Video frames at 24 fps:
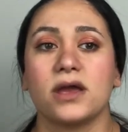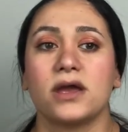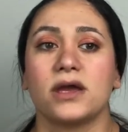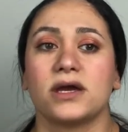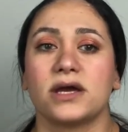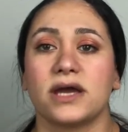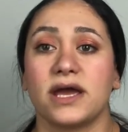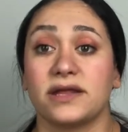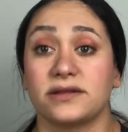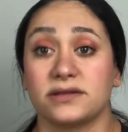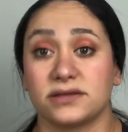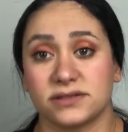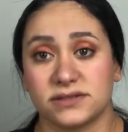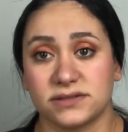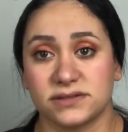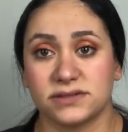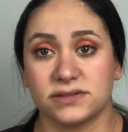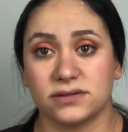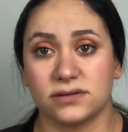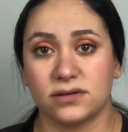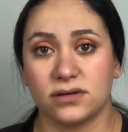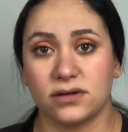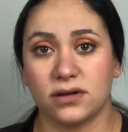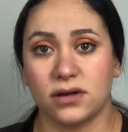And it's
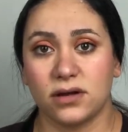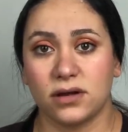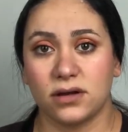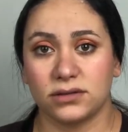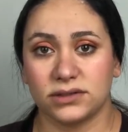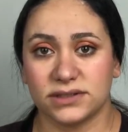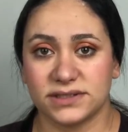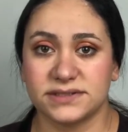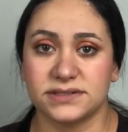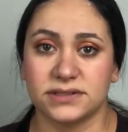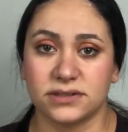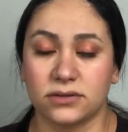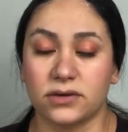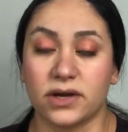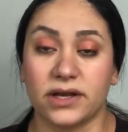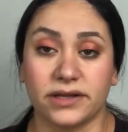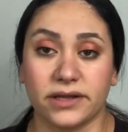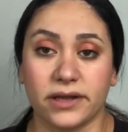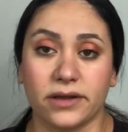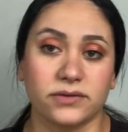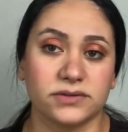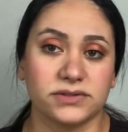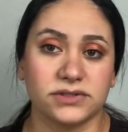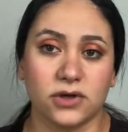listed right
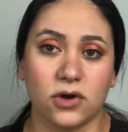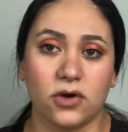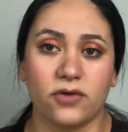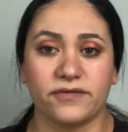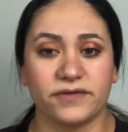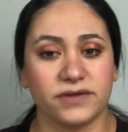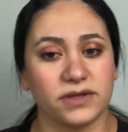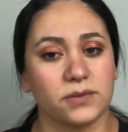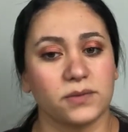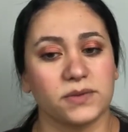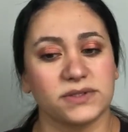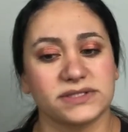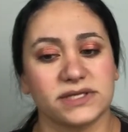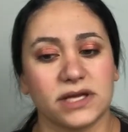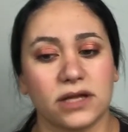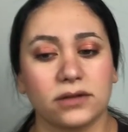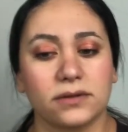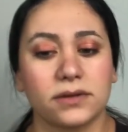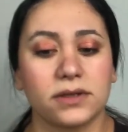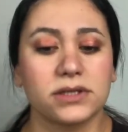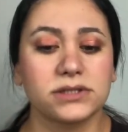now, so hopefully it will sell.